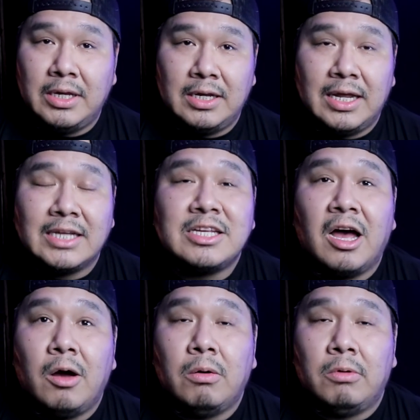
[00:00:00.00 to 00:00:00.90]
And that's
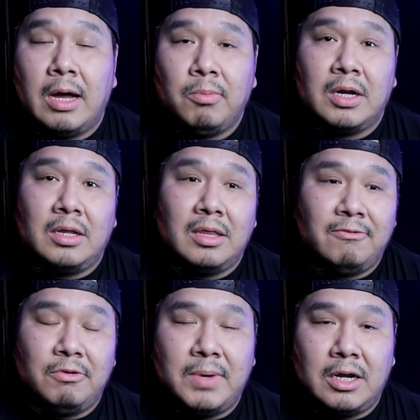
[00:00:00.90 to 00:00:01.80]
how I'm going to live
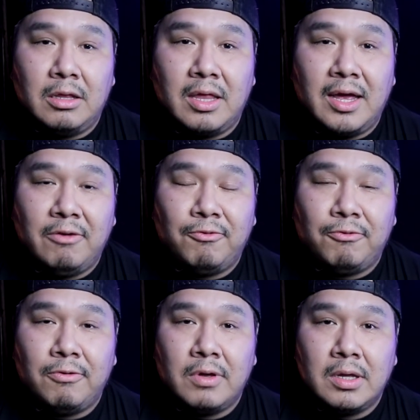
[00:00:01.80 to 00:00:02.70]
a better
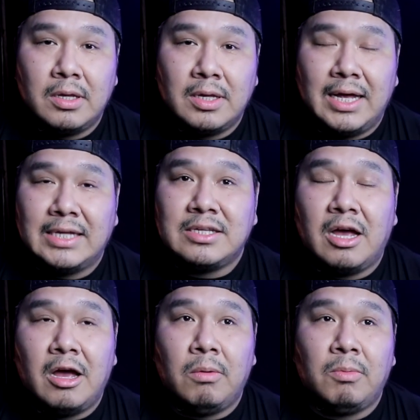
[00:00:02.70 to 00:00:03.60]
life. That's
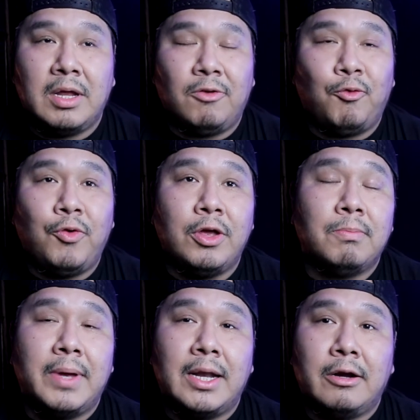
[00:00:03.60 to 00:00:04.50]
how I'm going to feel
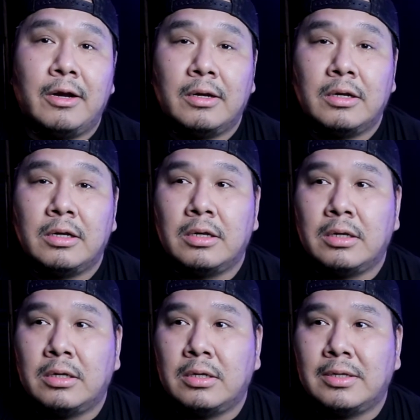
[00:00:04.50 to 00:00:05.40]
better.
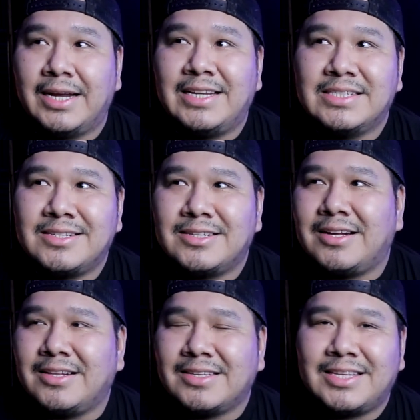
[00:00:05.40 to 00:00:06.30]
Like, these are
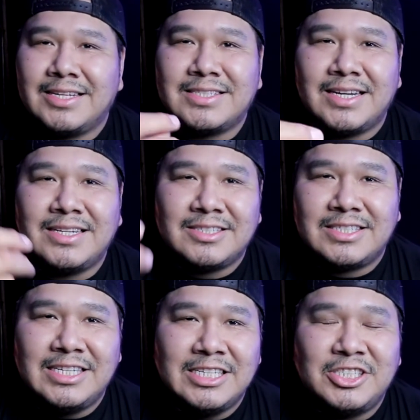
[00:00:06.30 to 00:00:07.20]
all the things that he was
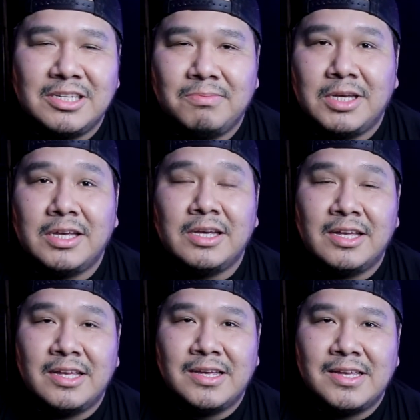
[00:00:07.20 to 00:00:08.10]
teaching me
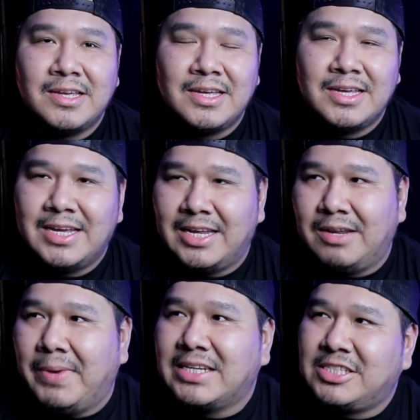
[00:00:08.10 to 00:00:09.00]
and the
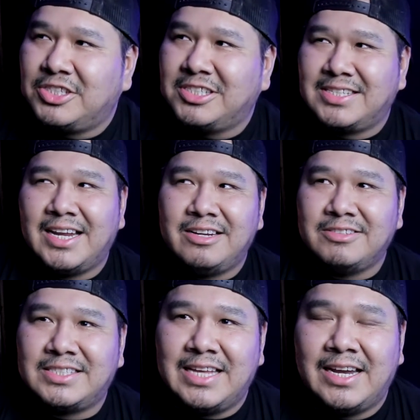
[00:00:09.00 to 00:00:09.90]
messages that he
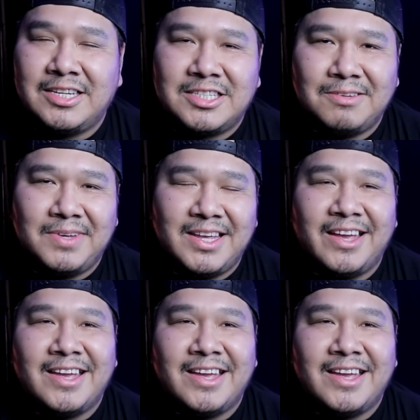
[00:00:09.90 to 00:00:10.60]
was sending to me.